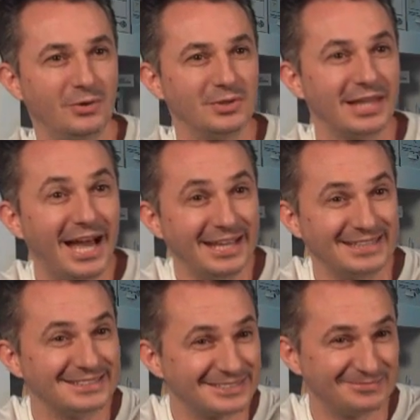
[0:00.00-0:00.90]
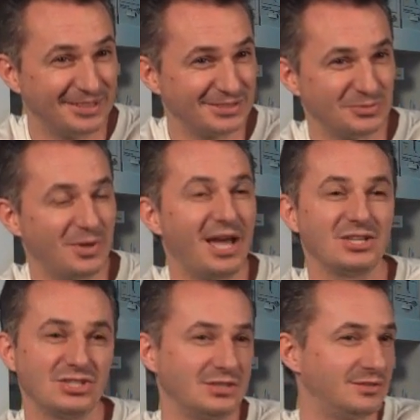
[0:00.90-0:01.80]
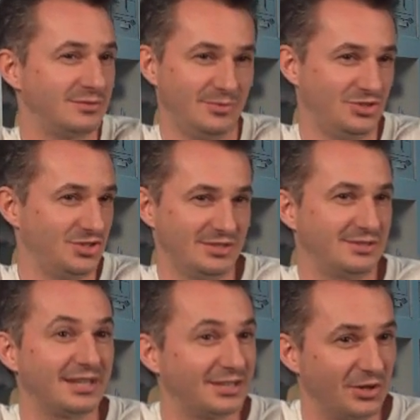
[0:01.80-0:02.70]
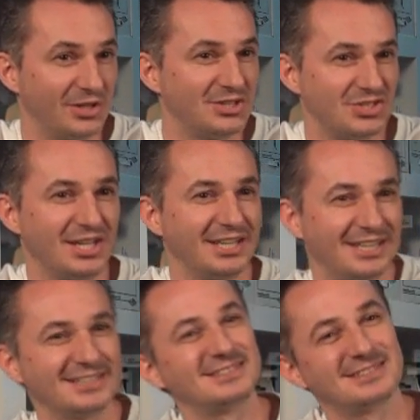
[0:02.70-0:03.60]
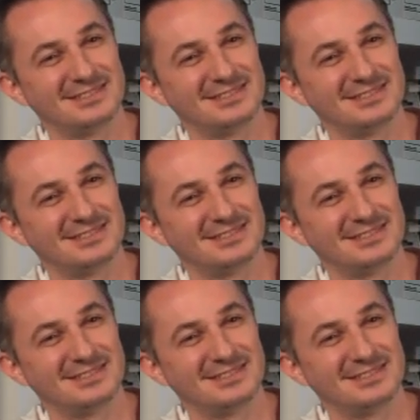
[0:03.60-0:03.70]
likes into magic, which is technology, I guess.